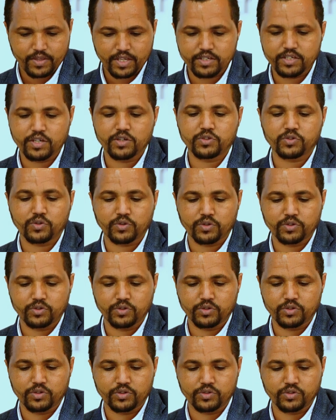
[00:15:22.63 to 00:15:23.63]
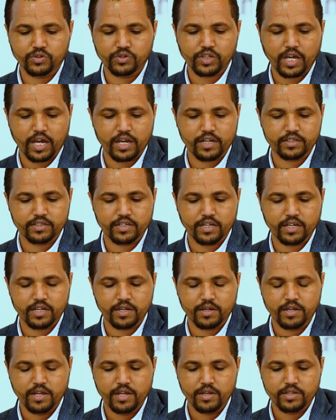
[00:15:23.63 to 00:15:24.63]
those are
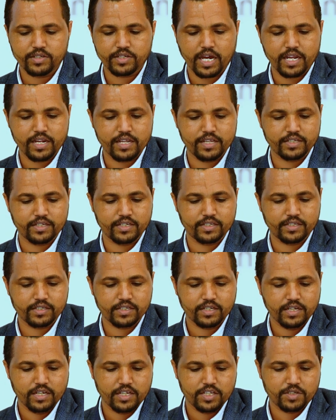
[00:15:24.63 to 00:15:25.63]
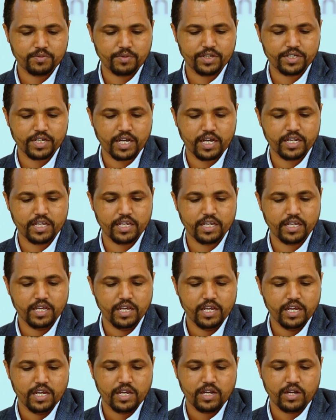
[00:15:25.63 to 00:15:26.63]
the challenges, especially
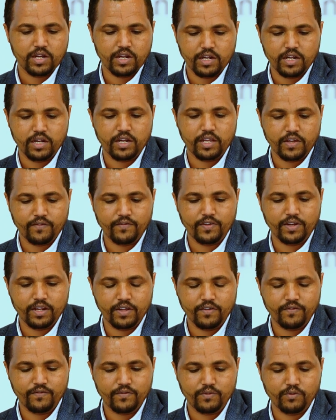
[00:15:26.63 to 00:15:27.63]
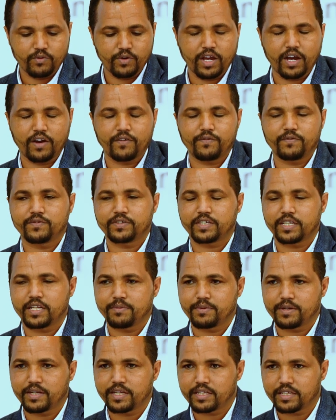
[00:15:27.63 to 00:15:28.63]
even if we have
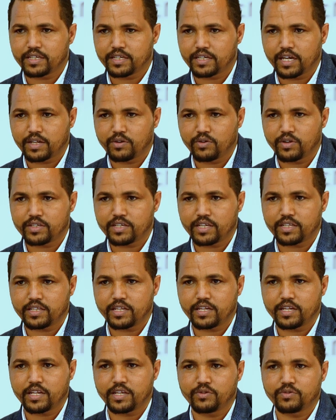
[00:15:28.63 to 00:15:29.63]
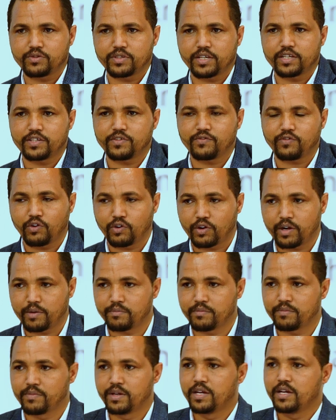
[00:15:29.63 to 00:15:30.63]
celebrating adolescent and youth health
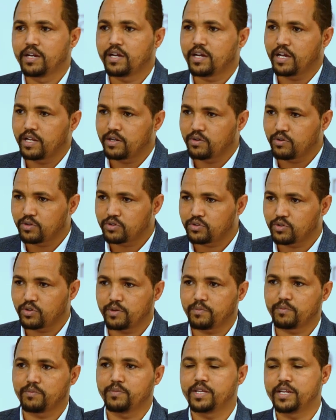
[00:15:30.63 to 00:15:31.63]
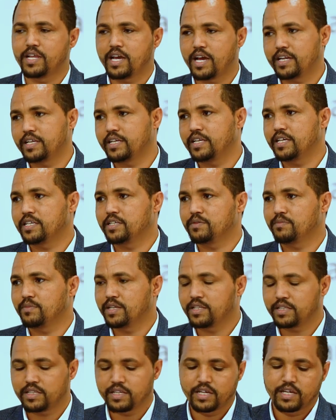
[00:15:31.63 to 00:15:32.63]
forum, and also in media
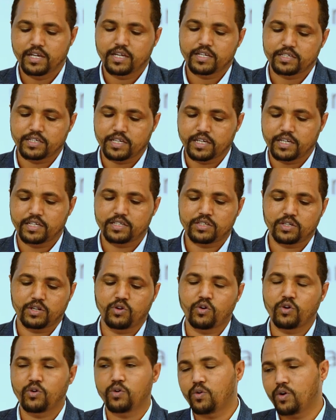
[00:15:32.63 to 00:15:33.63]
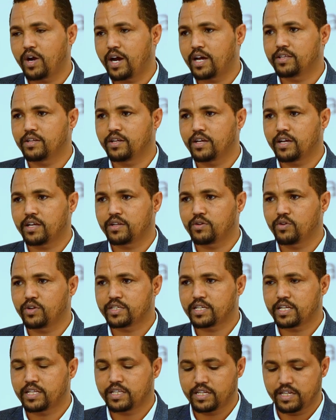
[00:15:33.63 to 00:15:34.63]
engagement, there is low
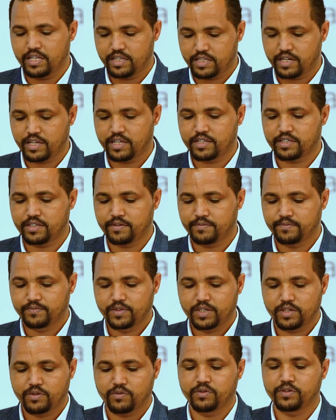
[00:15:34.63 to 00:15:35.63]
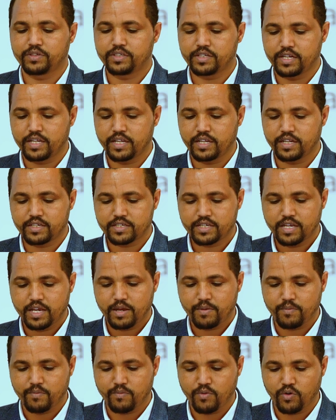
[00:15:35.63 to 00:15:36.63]
adolescent literacy, which needs
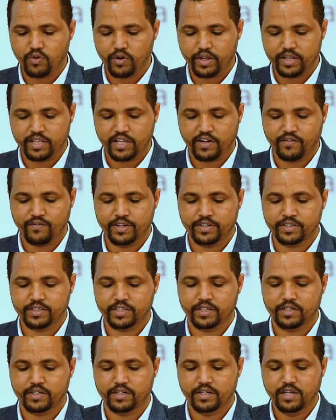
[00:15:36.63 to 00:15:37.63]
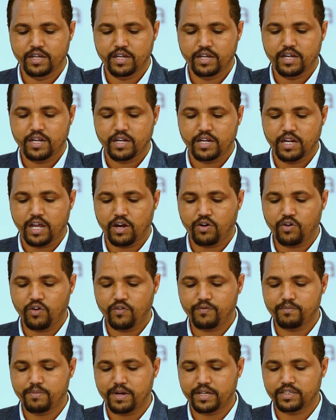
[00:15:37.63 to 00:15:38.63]
more intervention. Lack
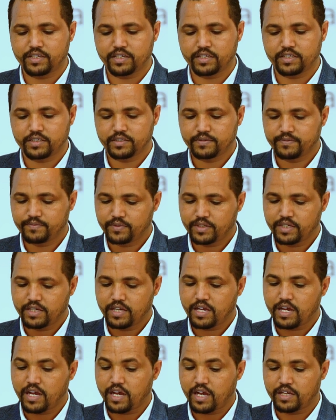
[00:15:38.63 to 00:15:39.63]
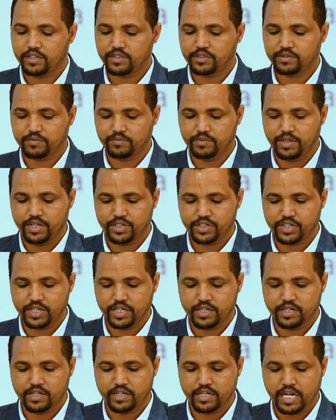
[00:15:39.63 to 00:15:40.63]
of budget, as
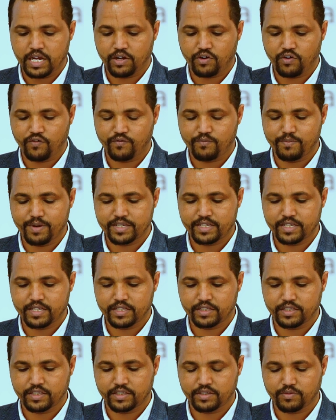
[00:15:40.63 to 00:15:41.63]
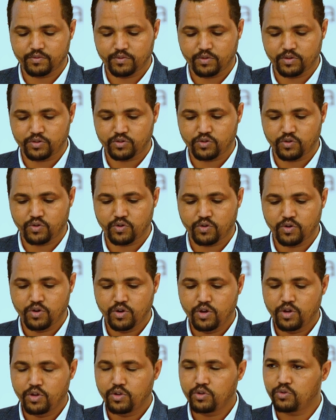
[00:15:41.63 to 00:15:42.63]
mentioned, lack of budget is also
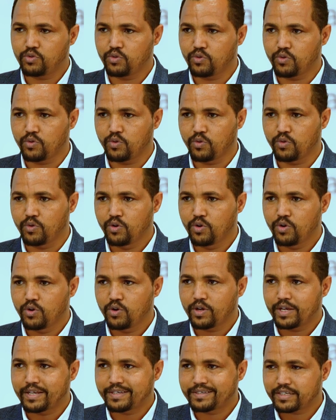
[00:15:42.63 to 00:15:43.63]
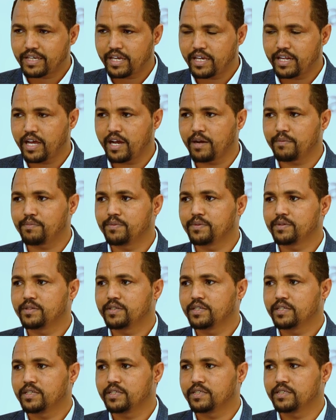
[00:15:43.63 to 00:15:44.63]
to scale up
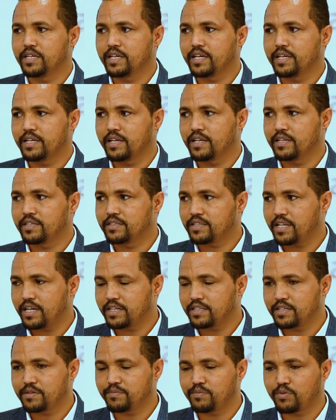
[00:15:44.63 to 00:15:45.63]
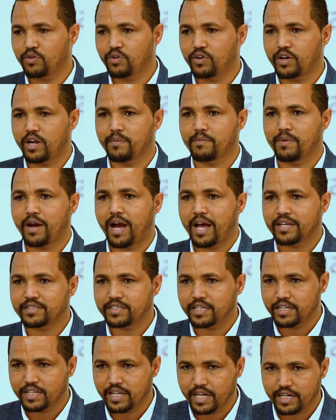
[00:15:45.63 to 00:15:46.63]
the started program
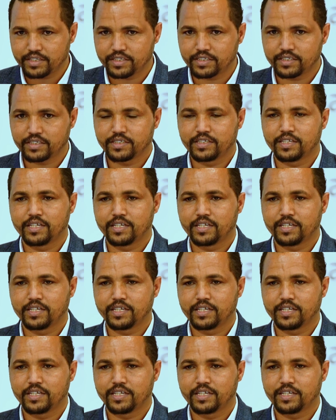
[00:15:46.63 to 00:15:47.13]
as a large.